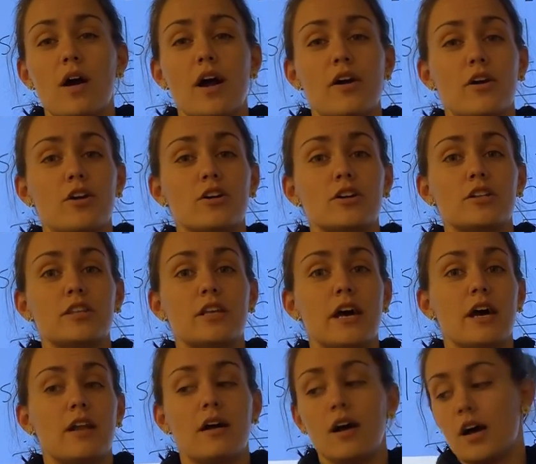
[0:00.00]
I heard
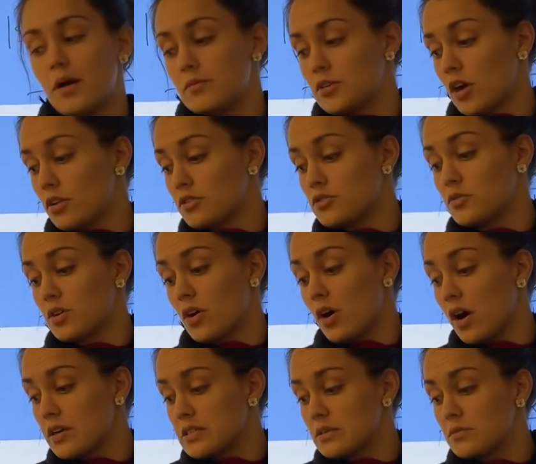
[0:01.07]
that y'all are doing an
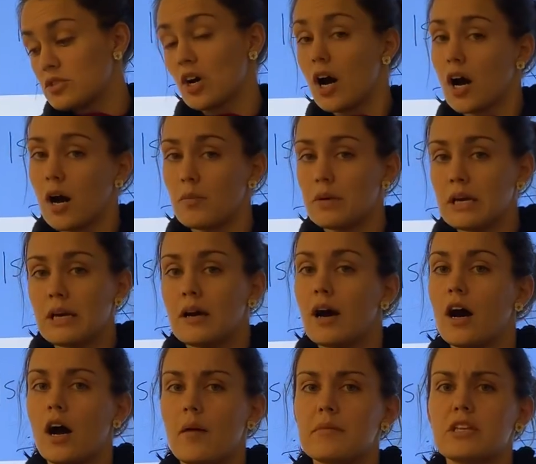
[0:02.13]
awesome job,
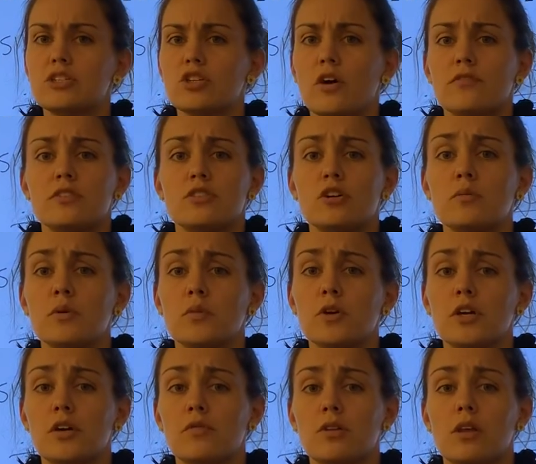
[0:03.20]
and that y'all have still been
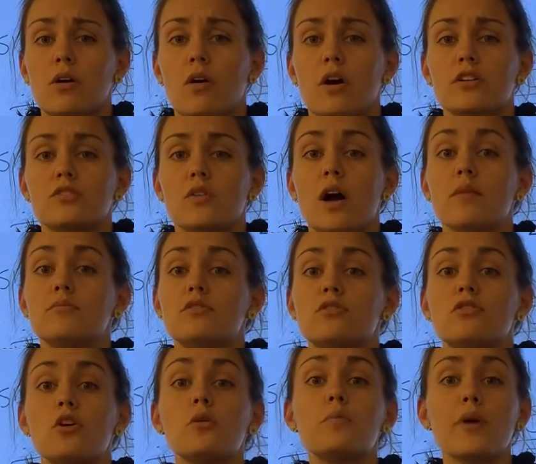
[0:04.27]
working really hard. So I'm
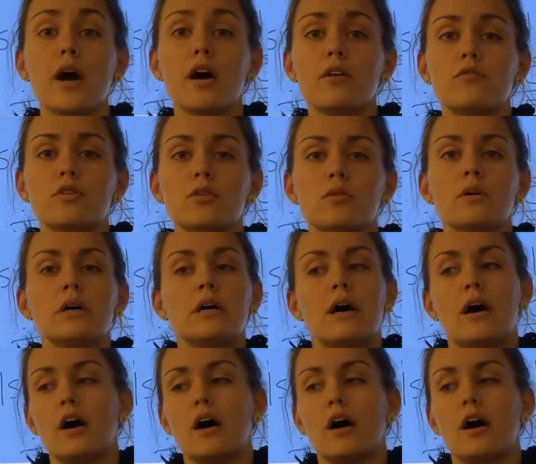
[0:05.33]
so proud of you.